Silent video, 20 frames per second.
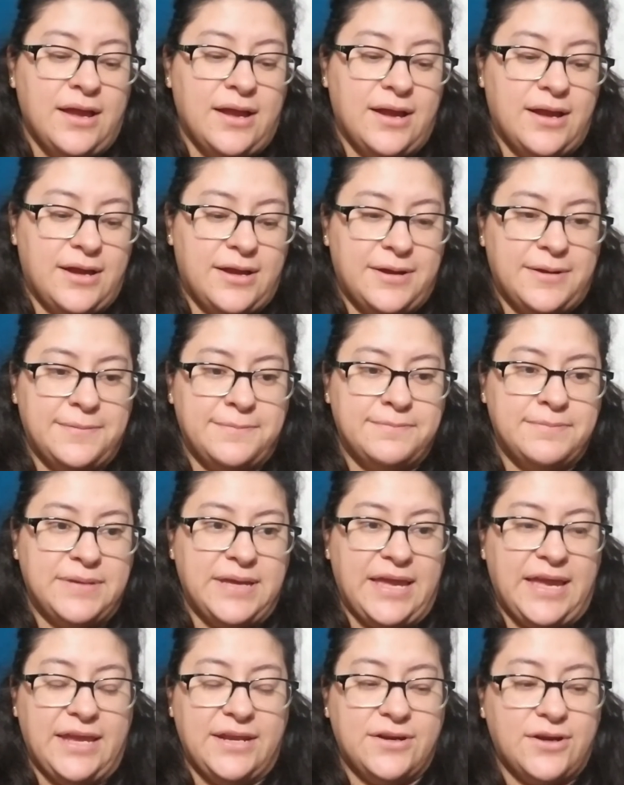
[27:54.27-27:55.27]

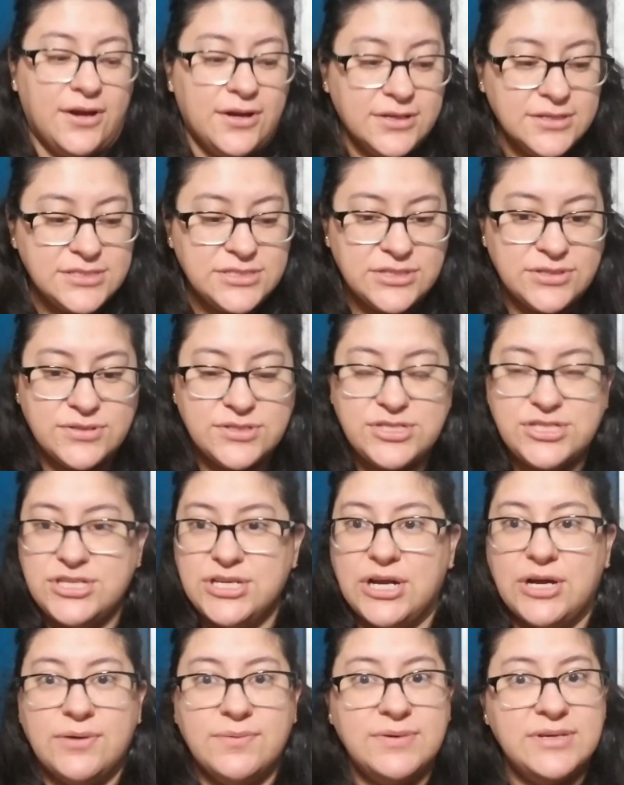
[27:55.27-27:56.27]
And also she
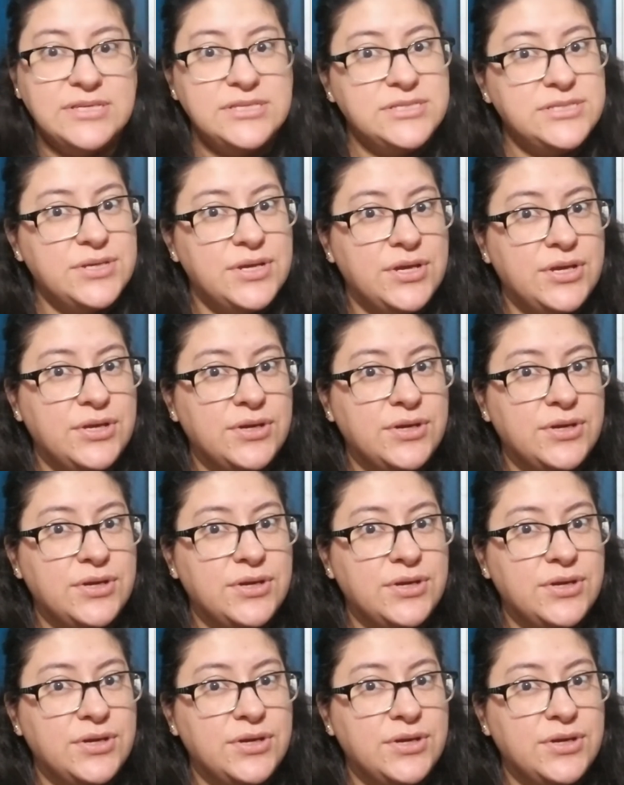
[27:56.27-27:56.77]
always